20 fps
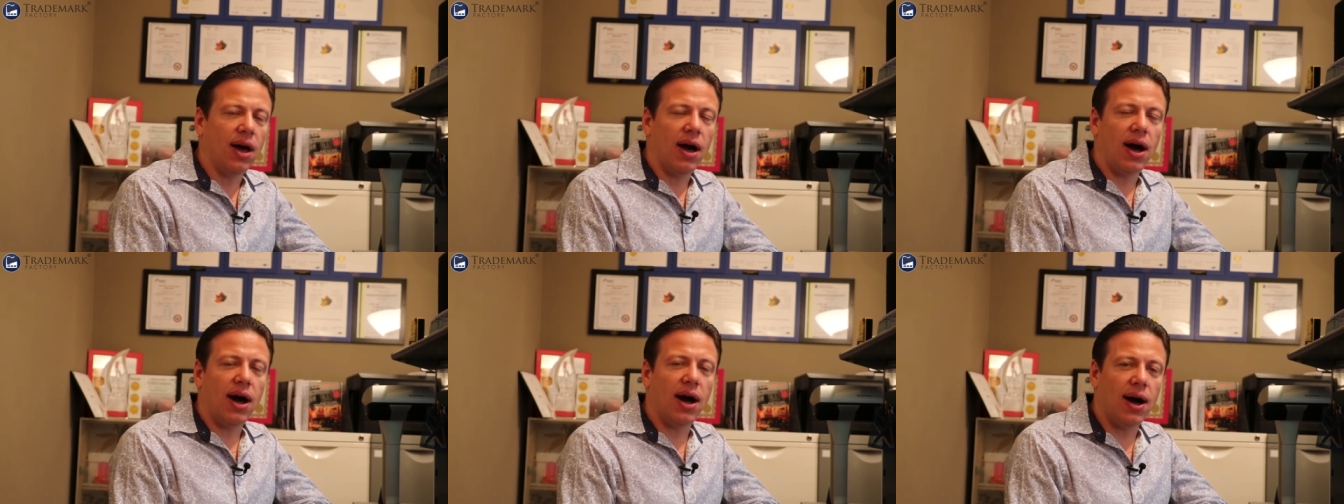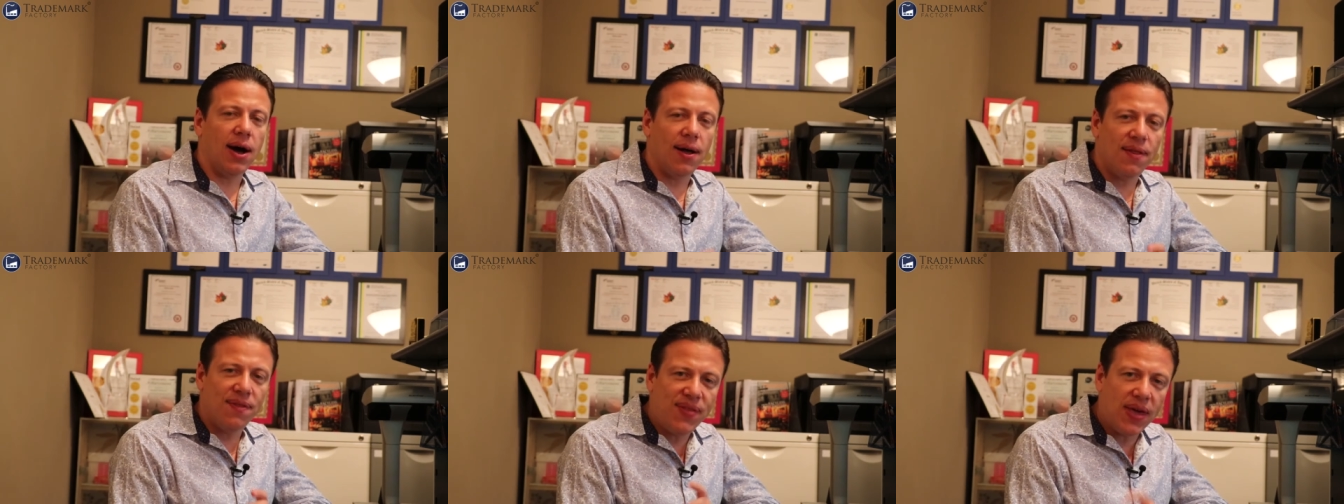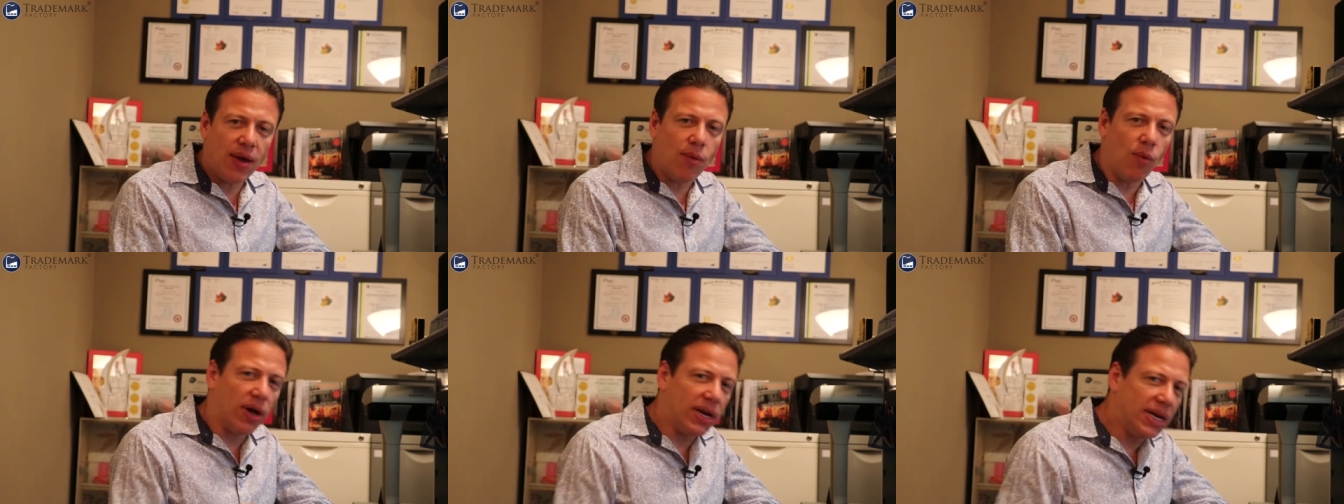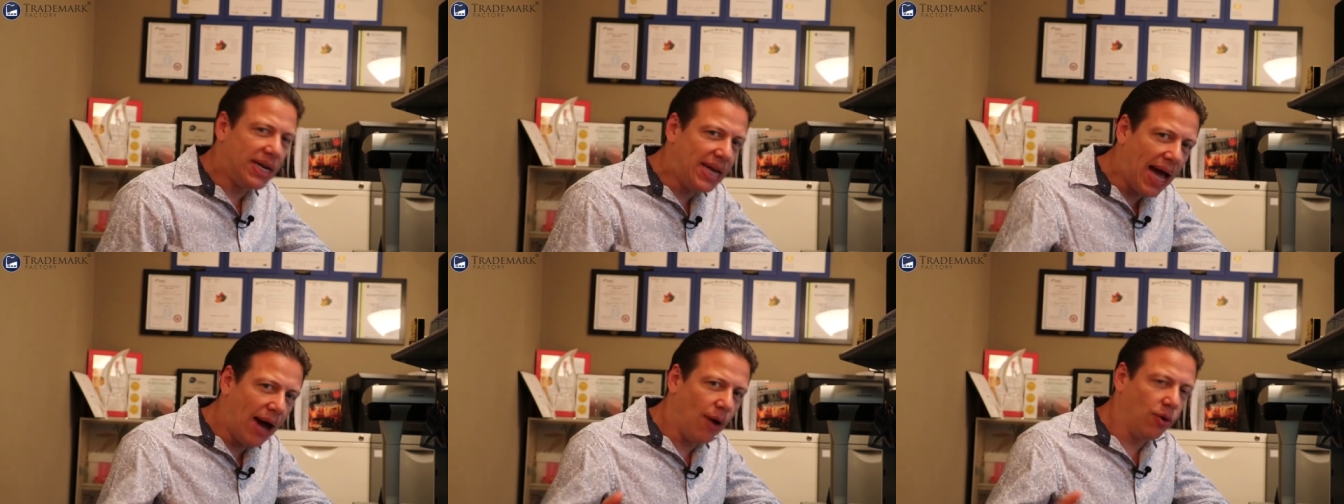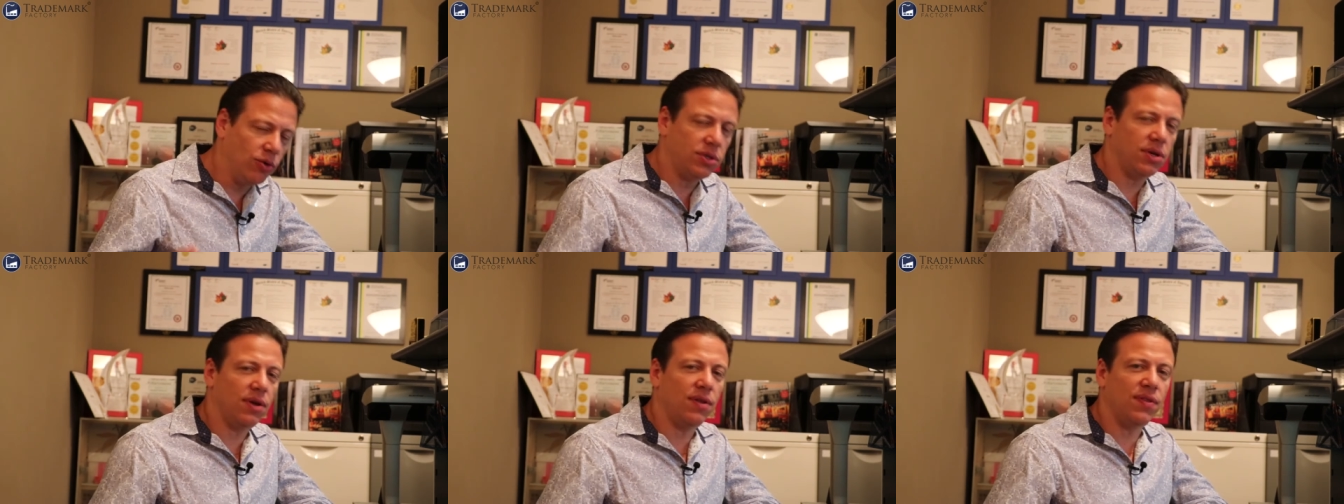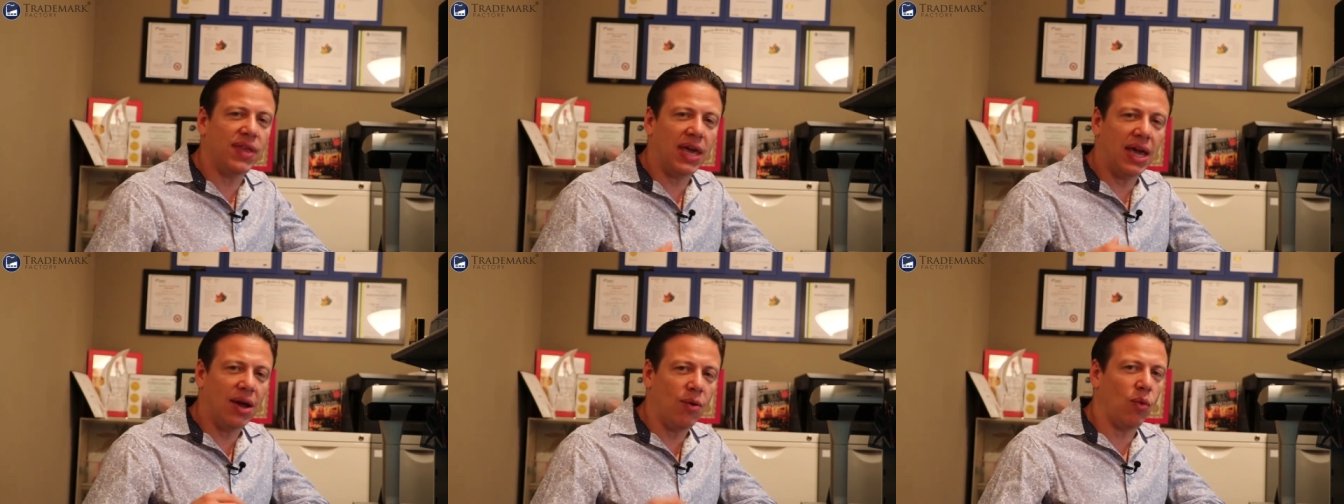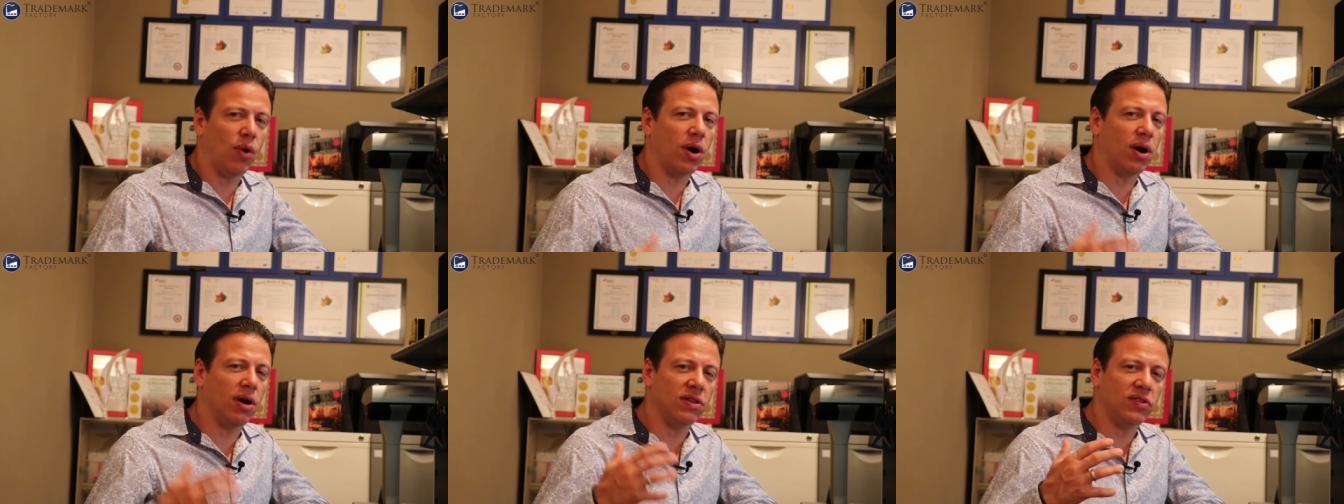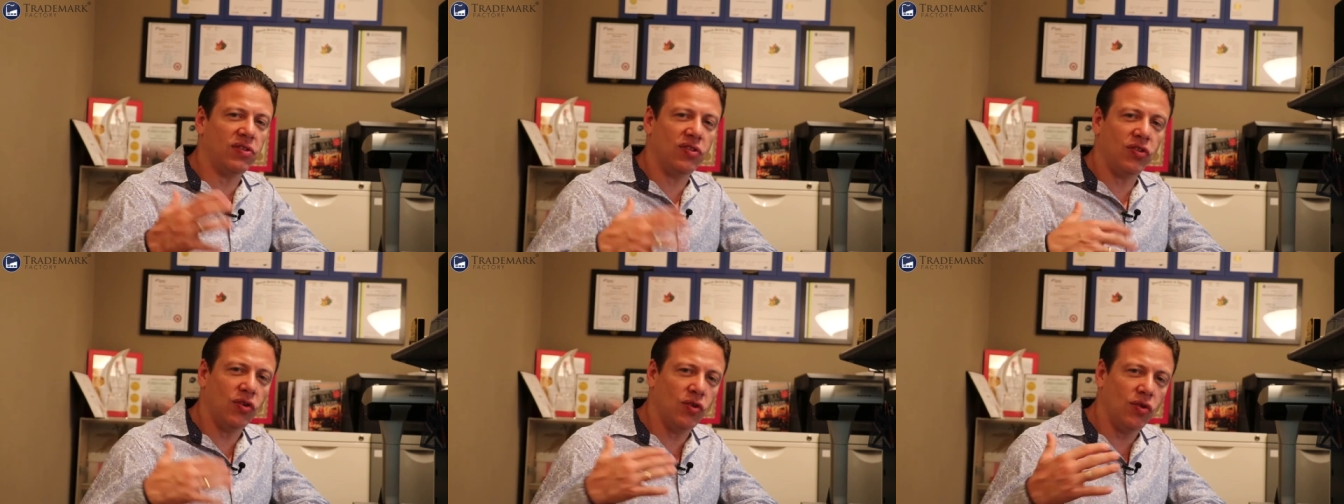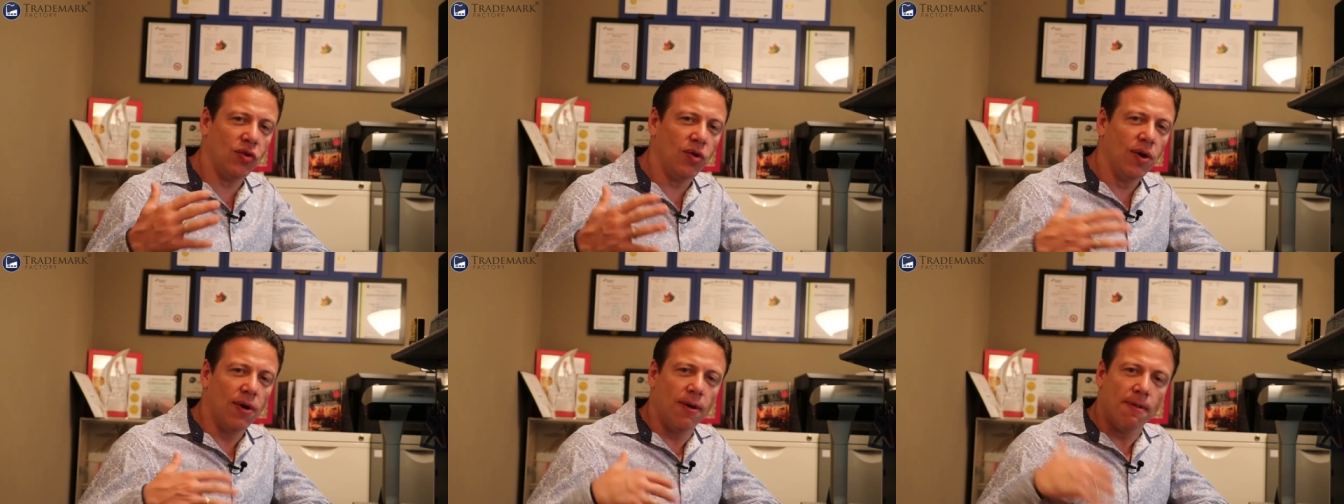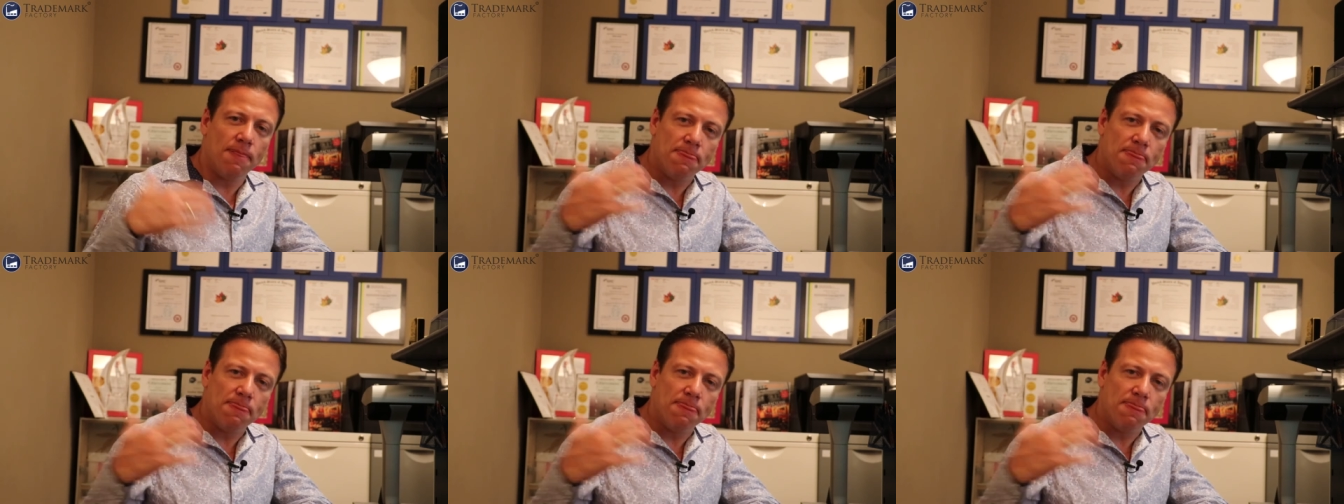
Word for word: uh, they want it out. They want to